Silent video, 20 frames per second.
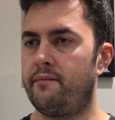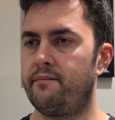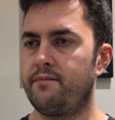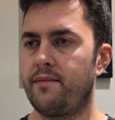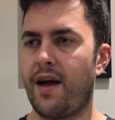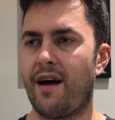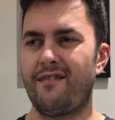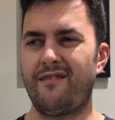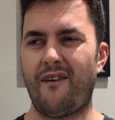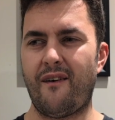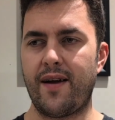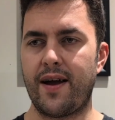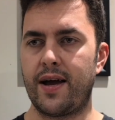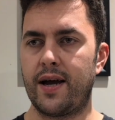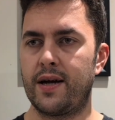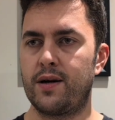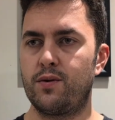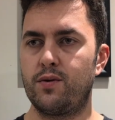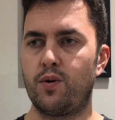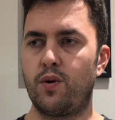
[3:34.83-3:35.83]
Yeah,
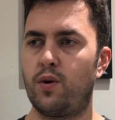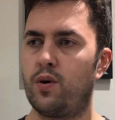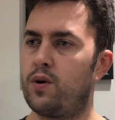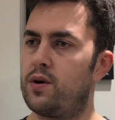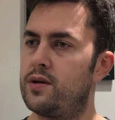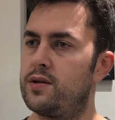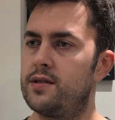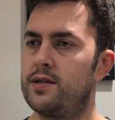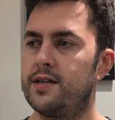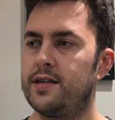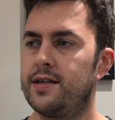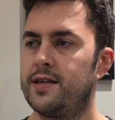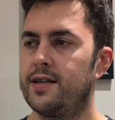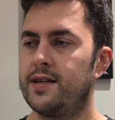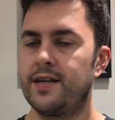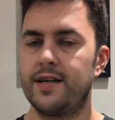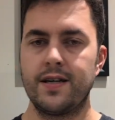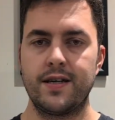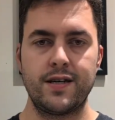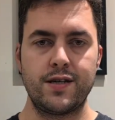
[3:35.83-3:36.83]
very,
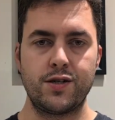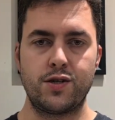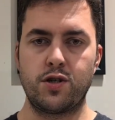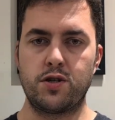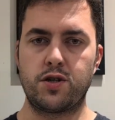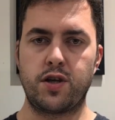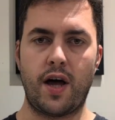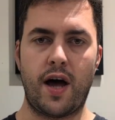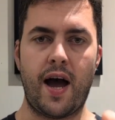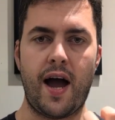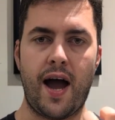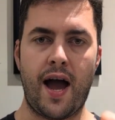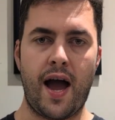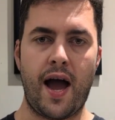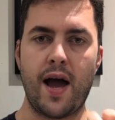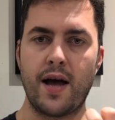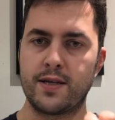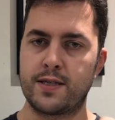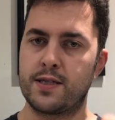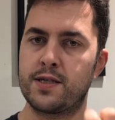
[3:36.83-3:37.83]
just that
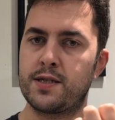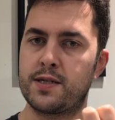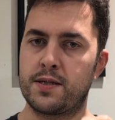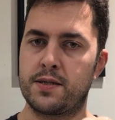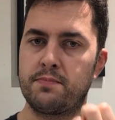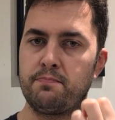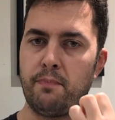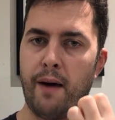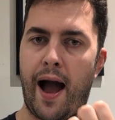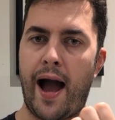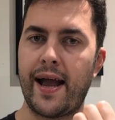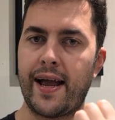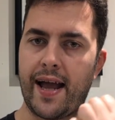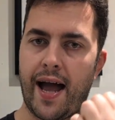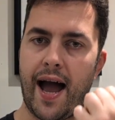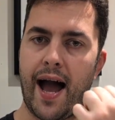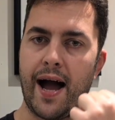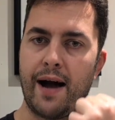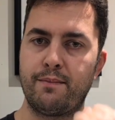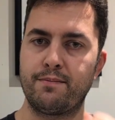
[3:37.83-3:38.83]

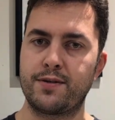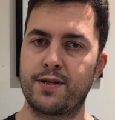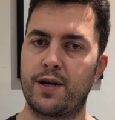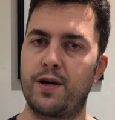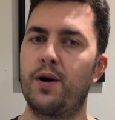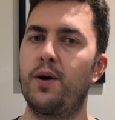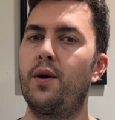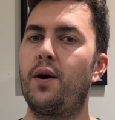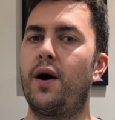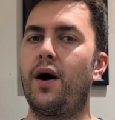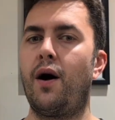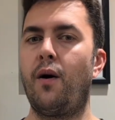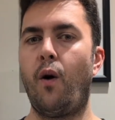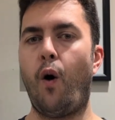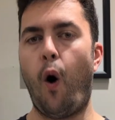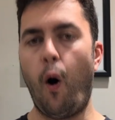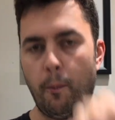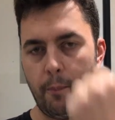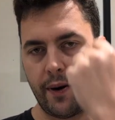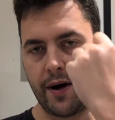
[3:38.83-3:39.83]
smack, absolute
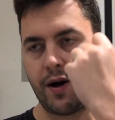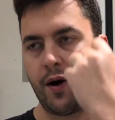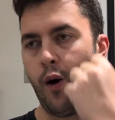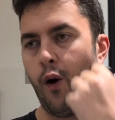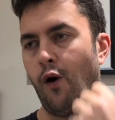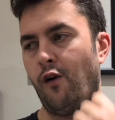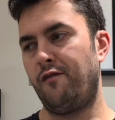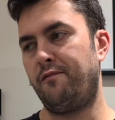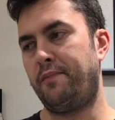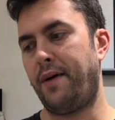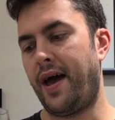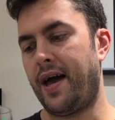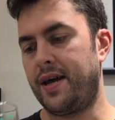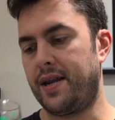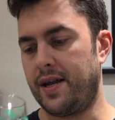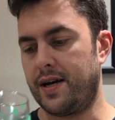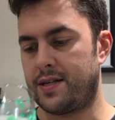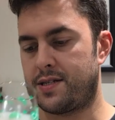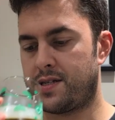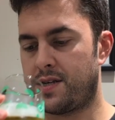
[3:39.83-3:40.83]
uppercut of
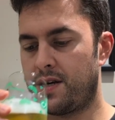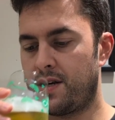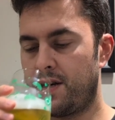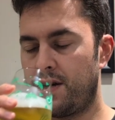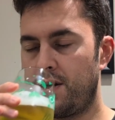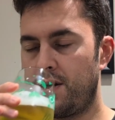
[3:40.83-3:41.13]
bitterness.